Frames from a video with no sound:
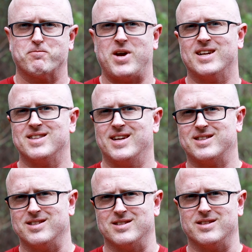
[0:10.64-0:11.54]
kind of
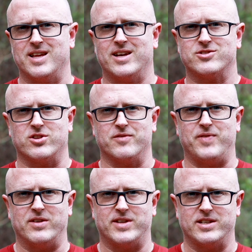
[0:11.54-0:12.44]
like the legs are the
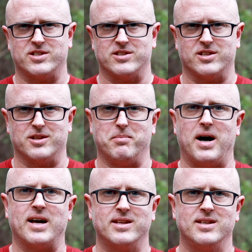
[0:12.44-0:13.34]
foundation to the
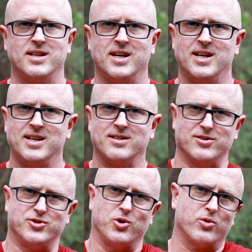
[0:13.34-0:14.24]
body,
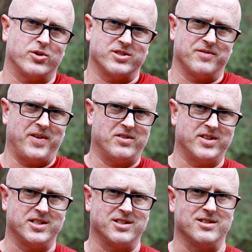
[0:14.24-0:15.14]
the shoulder is the
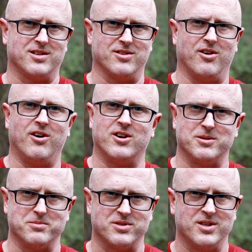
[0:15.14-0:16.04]
foundation to the
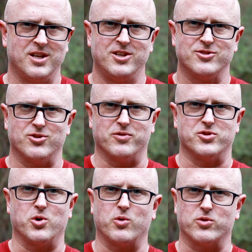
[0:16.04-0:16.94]
arms. So if the
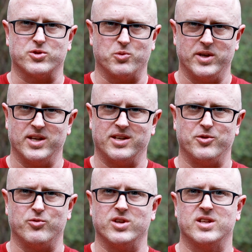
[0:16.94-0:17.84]
shoulders are weak,
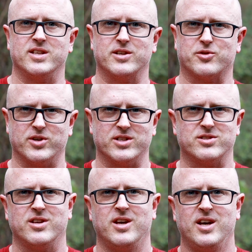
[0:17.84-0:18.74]
you really
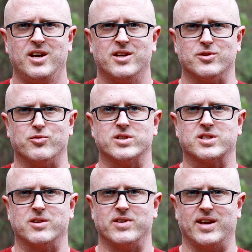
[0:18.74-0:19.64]
increase the
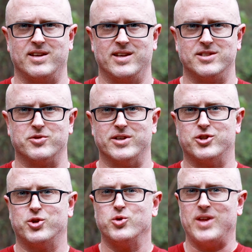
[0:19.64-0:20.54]
risk of injury
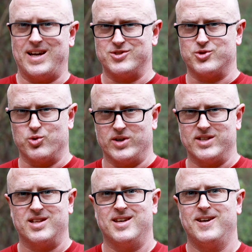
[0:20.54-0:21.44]
to that
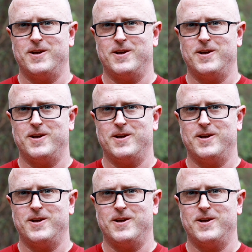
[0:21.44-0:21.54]
joint